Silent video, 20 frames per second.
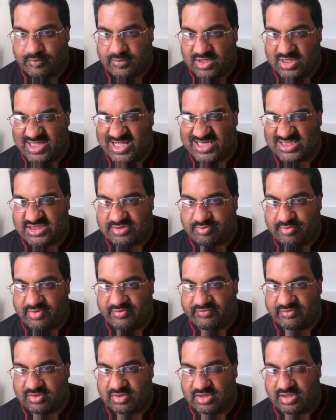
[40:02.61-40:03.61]
Last
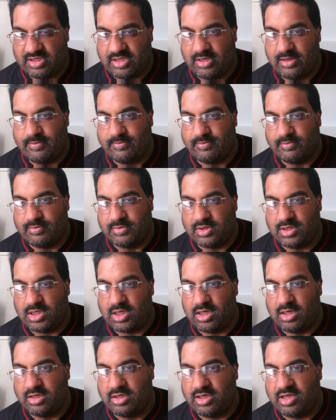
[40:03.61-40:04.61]
month, on
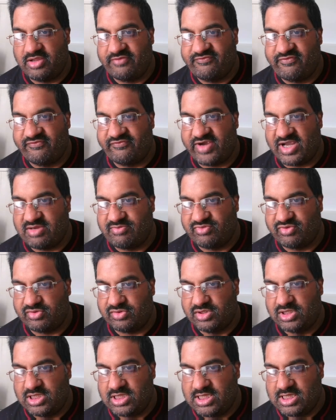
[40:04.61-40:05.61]
9th of
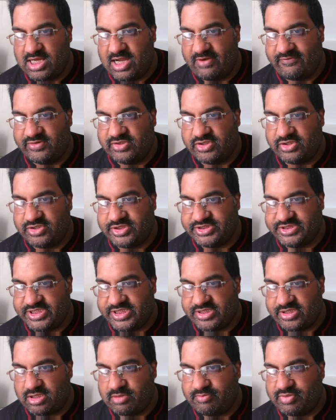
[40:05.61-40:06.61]
April,
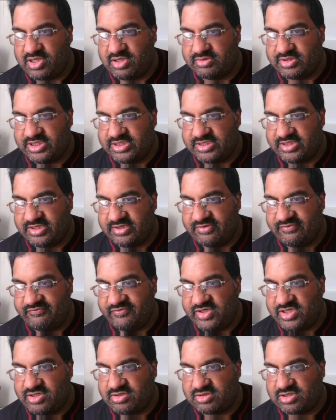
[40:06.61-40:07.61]
Haraguchi uploaded a
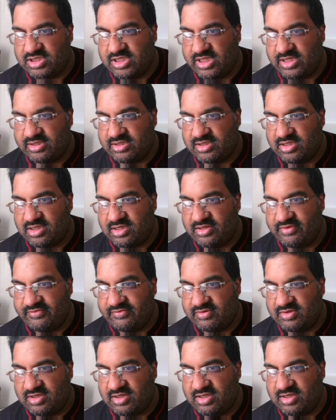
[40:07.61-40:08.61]

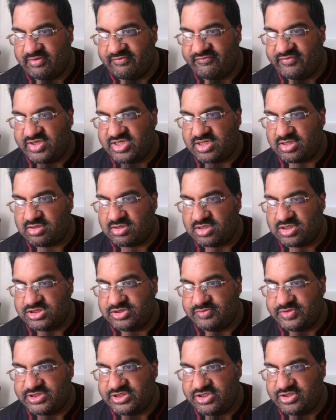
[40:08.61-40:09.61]
video
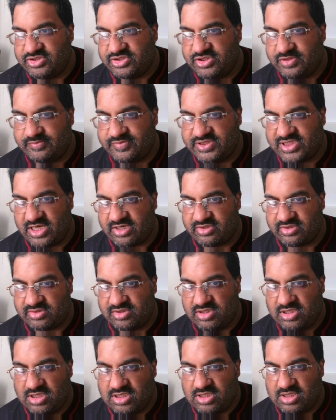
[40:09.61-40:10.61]
onto his YouTube channel
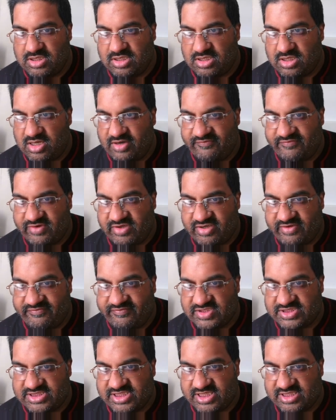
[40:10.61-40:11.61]
of
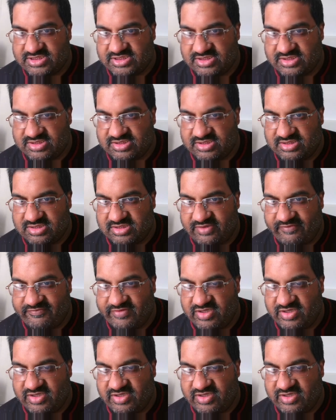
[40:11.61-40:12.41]
another sitting of